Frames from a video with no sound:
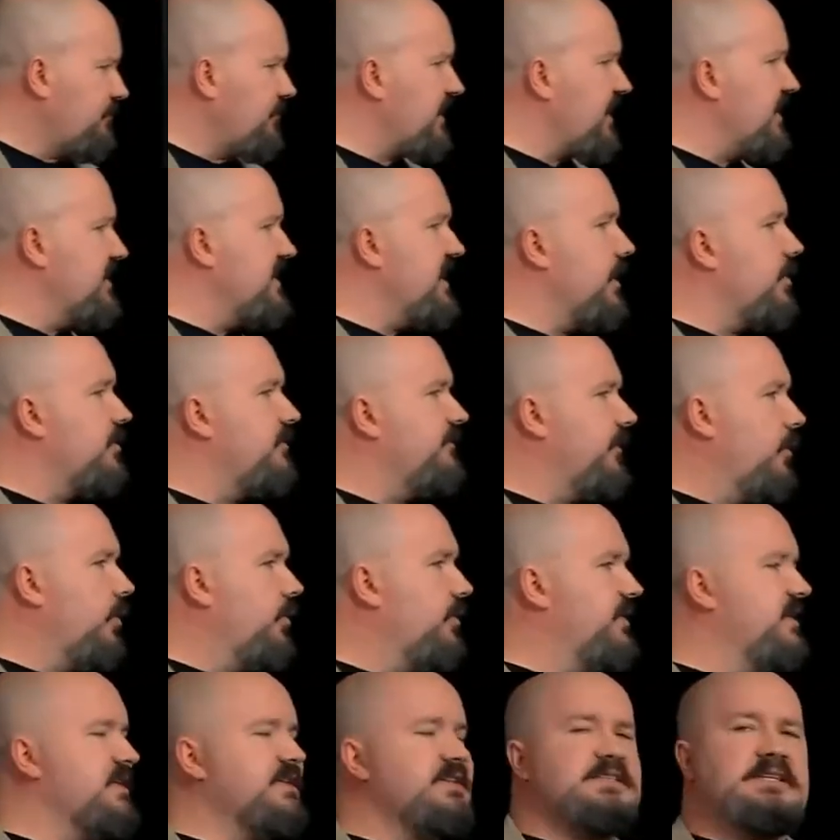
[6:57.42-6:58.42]
Now, if all
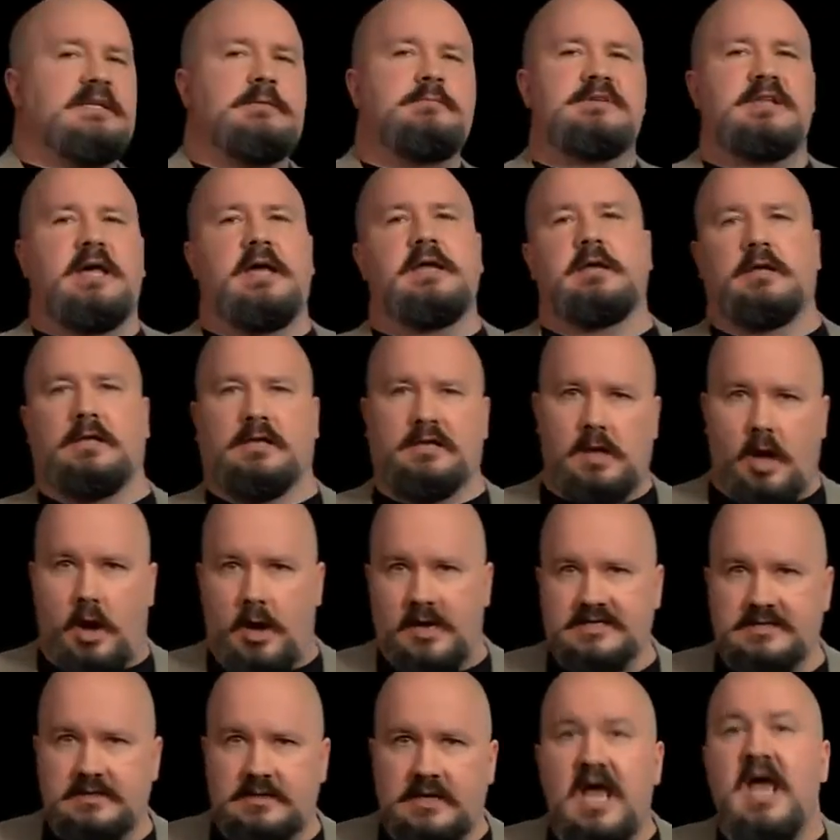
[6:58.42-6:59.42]
this seems like a
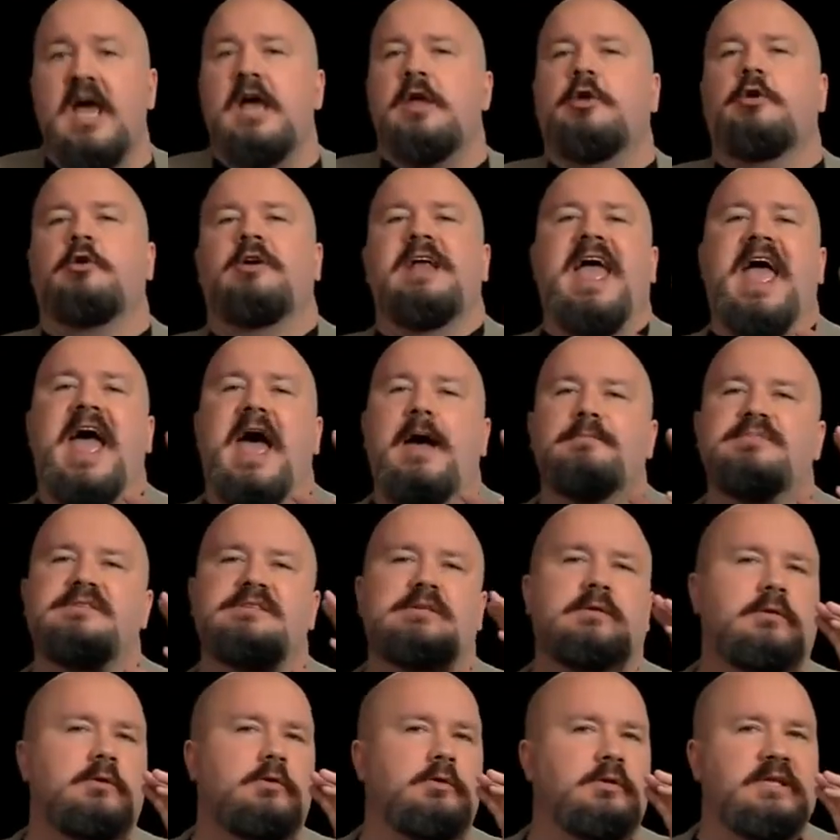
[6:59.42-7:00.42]
lot, you're
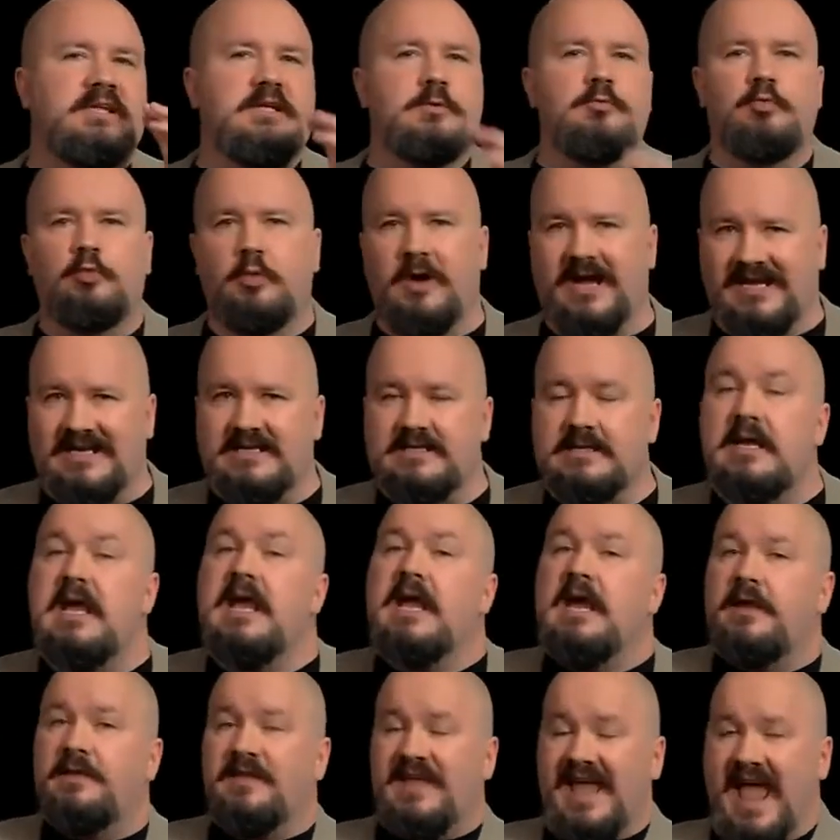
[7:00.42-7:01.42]
absolutely right.
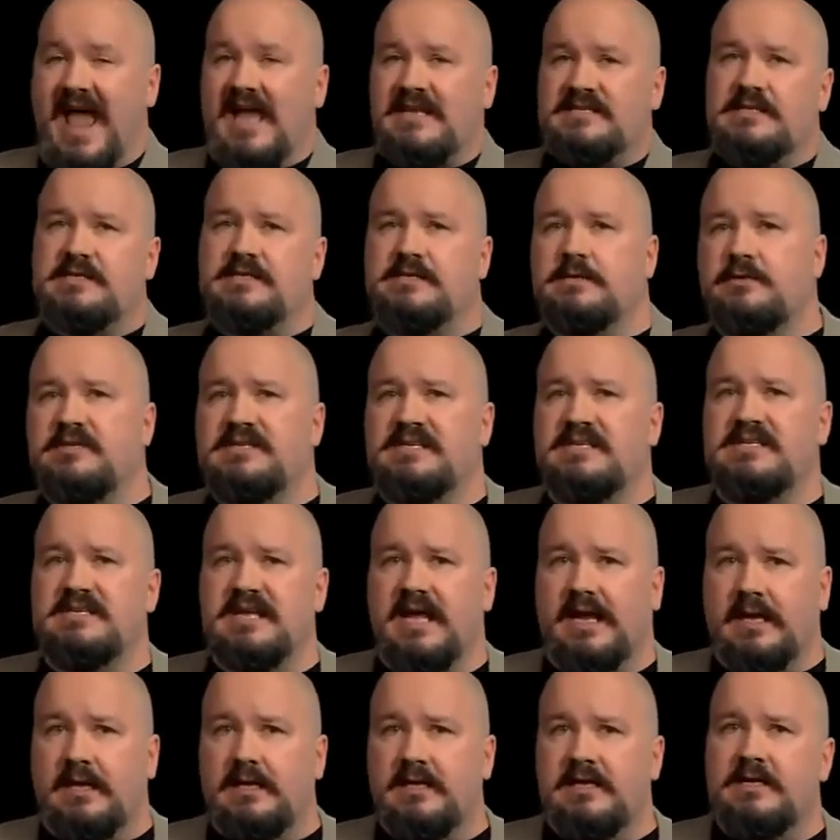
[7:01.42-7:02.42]
And the attitude to
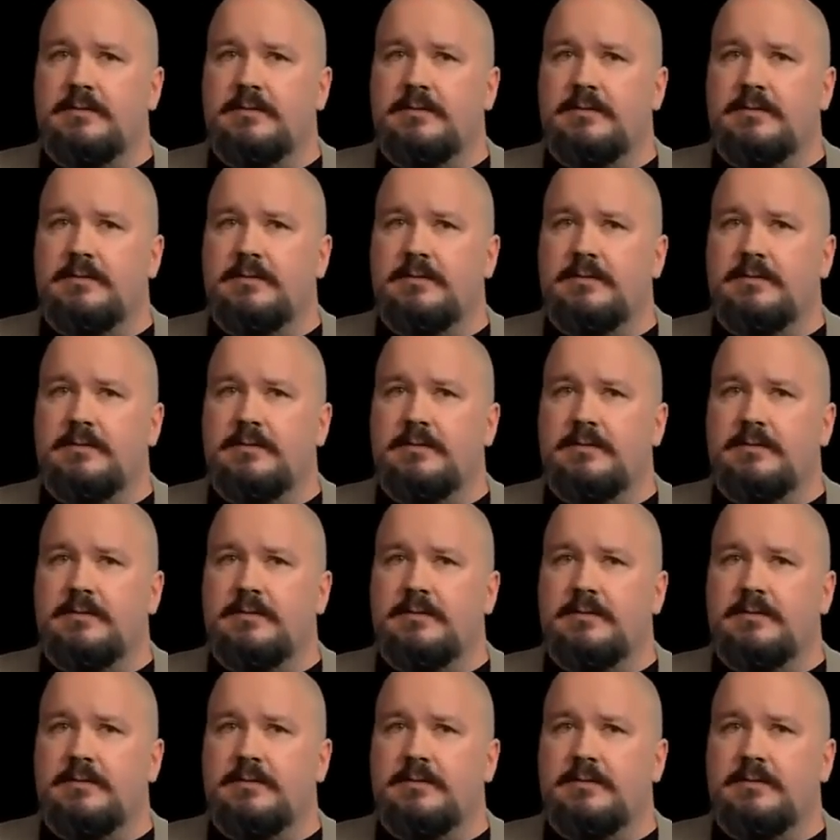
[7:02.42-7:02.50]
take,